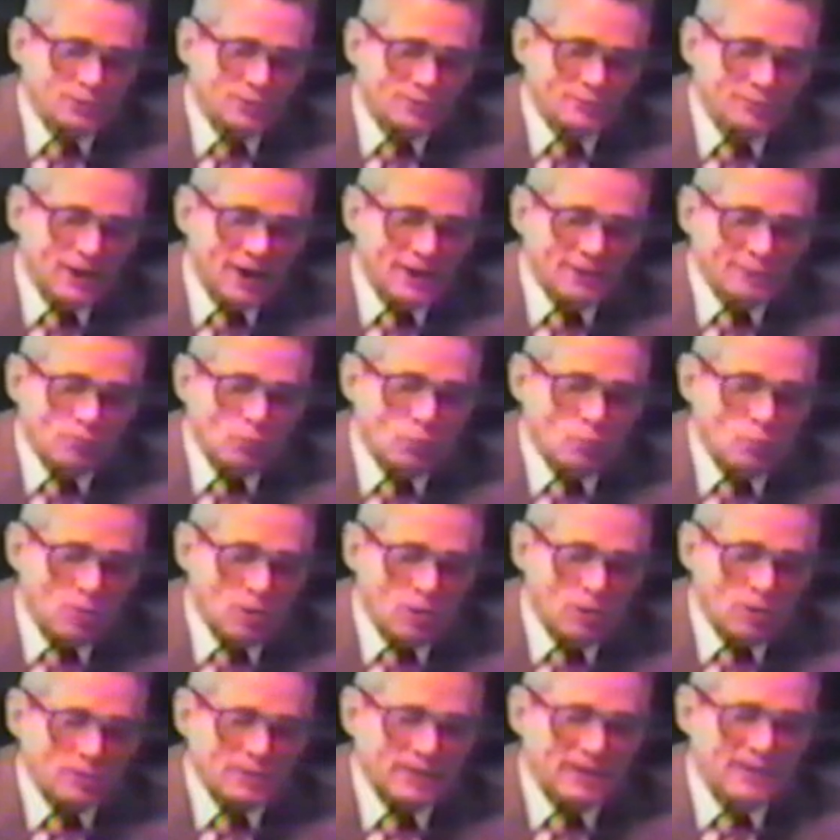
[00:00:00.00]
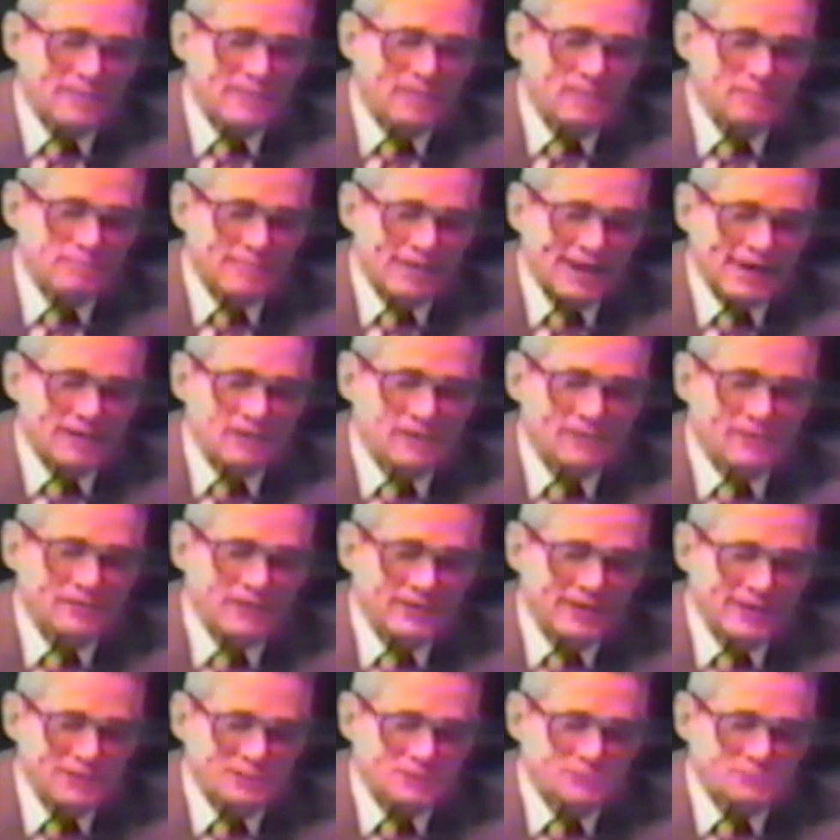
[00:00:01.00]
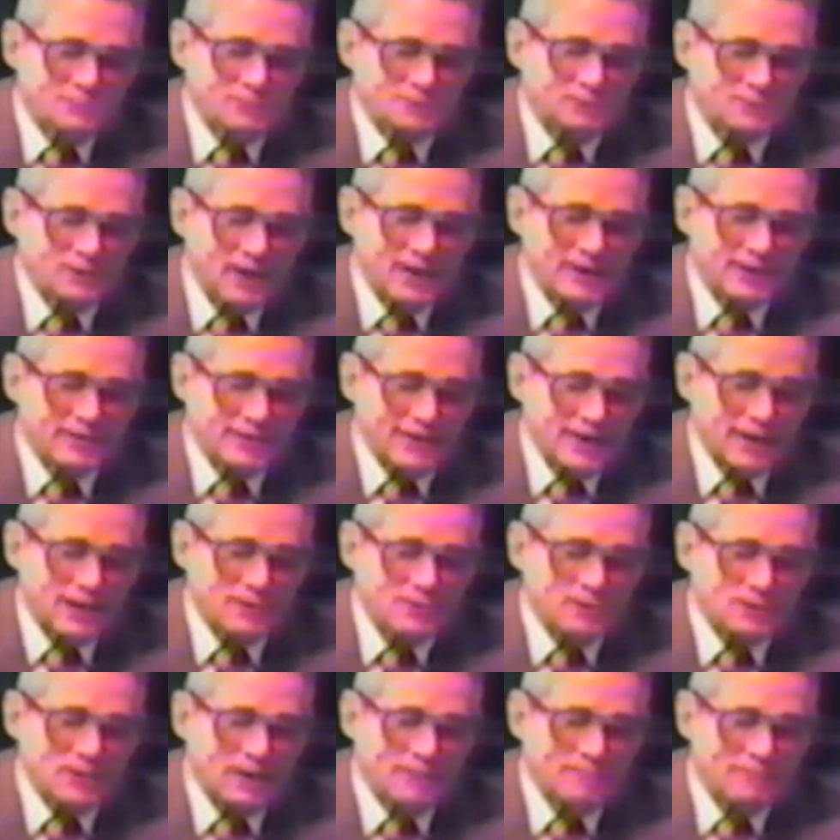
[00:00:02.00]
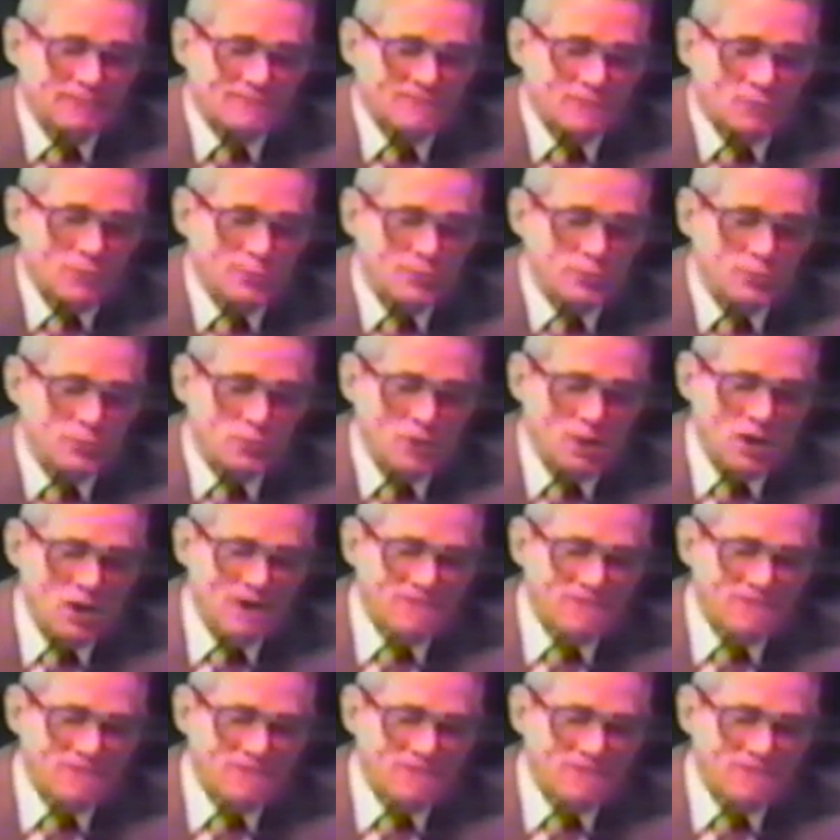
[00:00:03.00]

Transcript: not walk in the manner of the nation which I cast out before you,